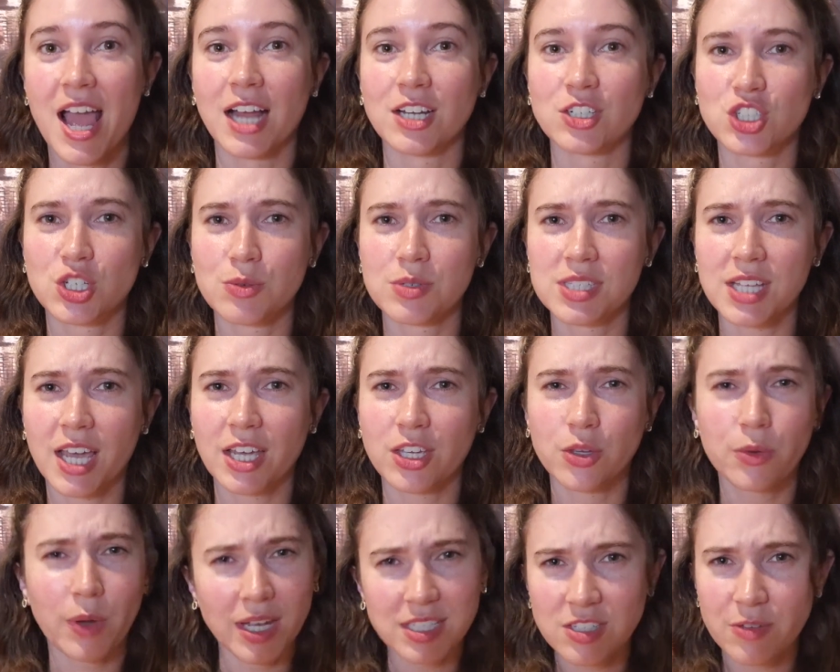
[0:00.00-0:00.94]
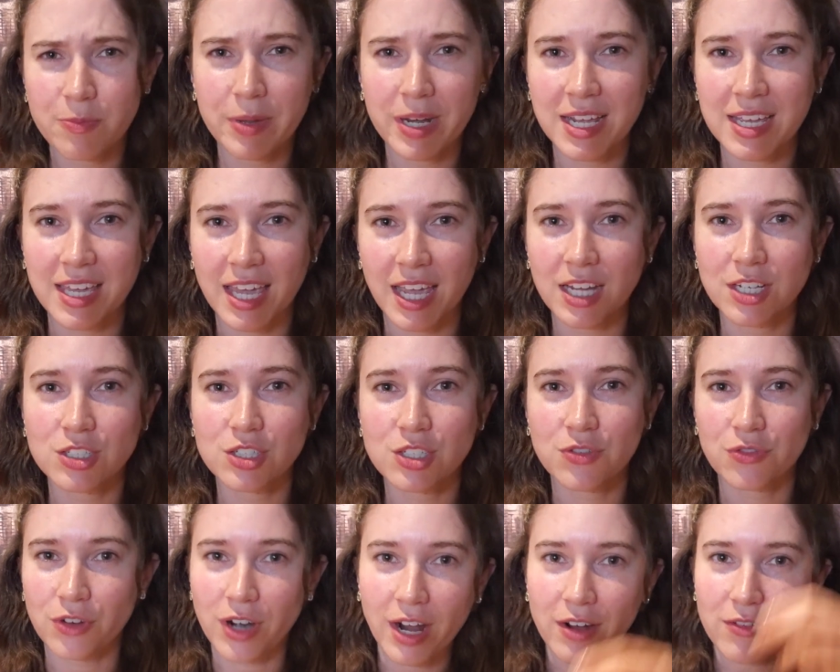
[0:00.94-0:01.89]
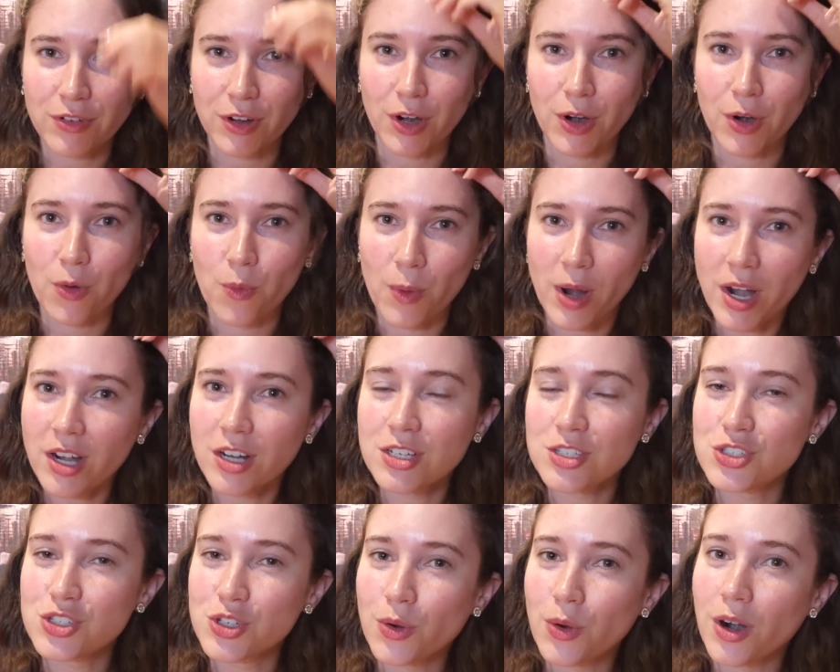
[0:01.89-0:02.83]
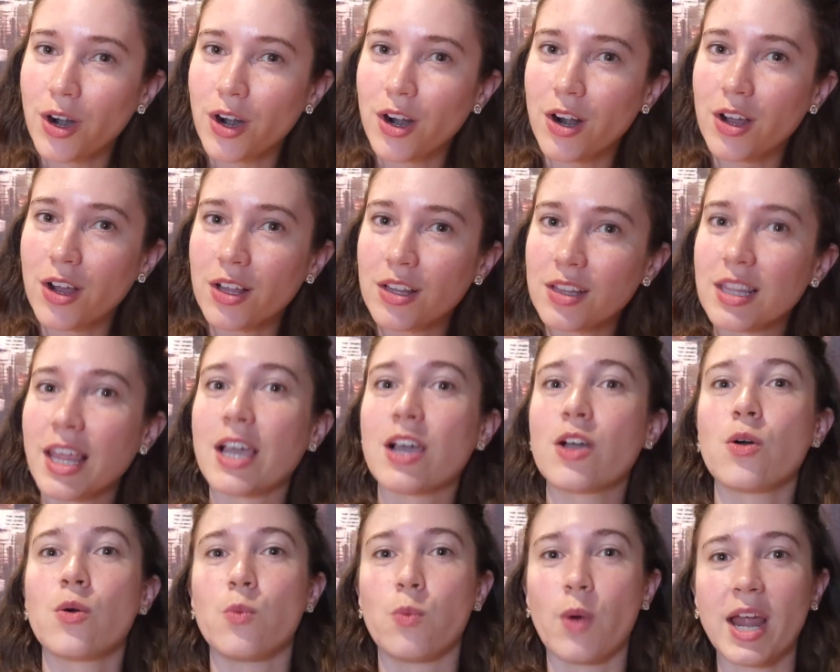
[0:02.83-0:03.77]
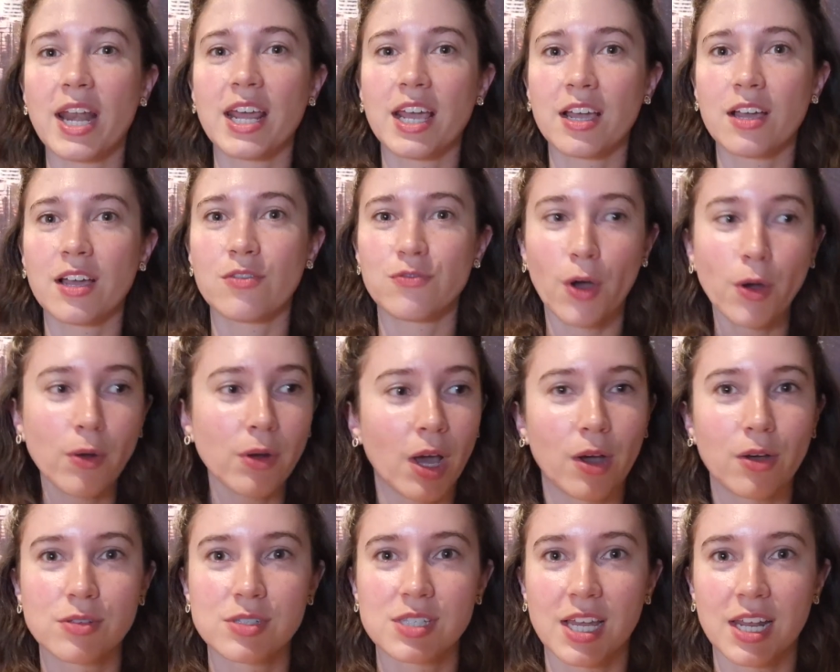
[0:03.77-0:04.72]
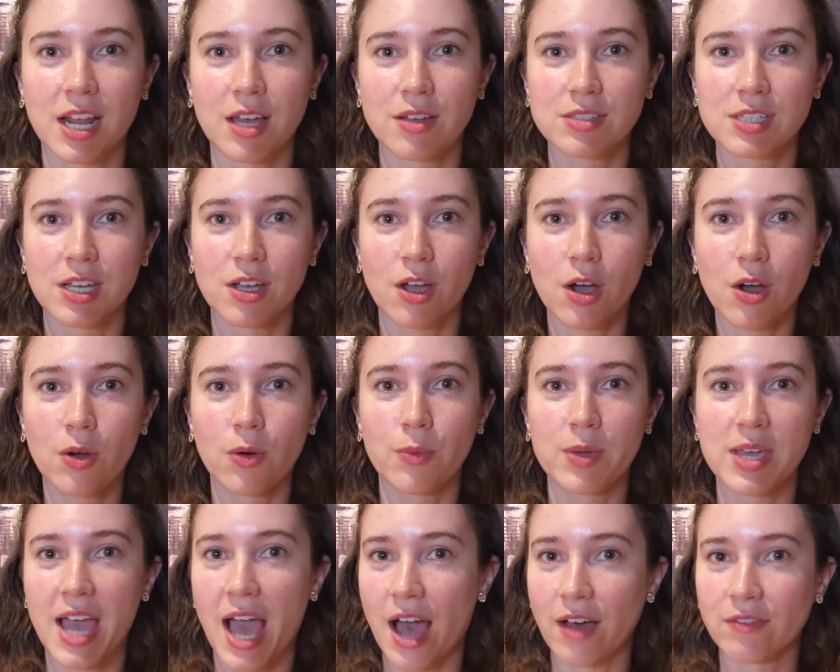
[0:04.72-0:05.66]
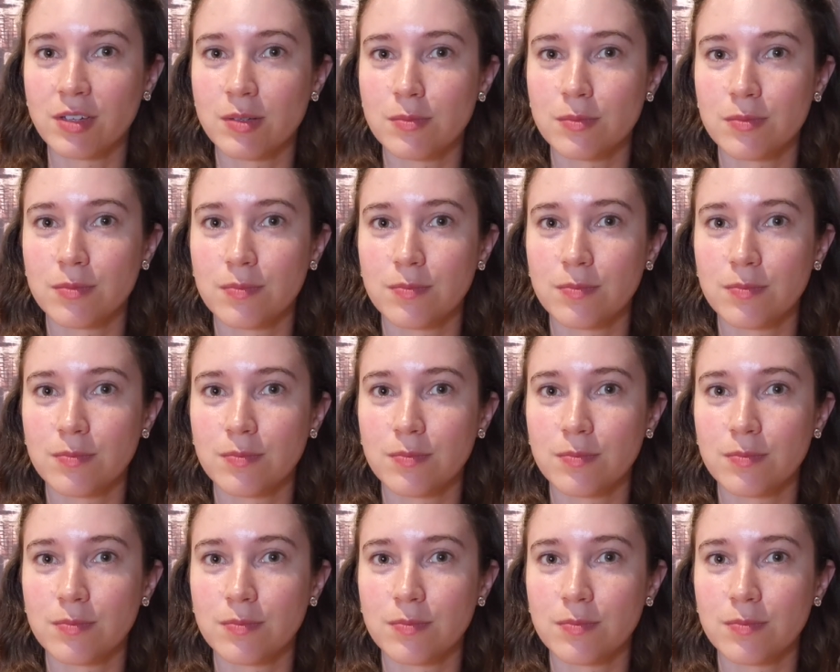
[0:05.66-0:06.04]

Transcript: And she was like, you guys have been engaged forever. Where is your like wedding photos? And I was like, oh, we haven't,